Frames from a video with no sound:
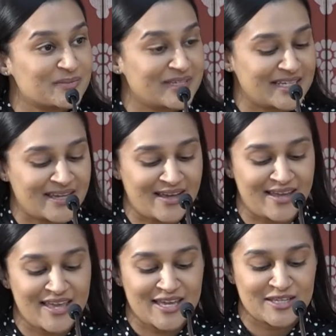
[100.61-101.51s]
media
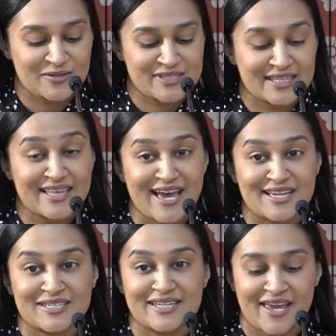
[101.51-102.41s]
using the
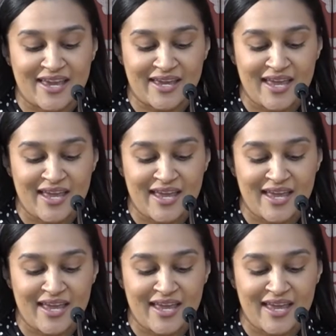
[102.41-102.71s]
hashtag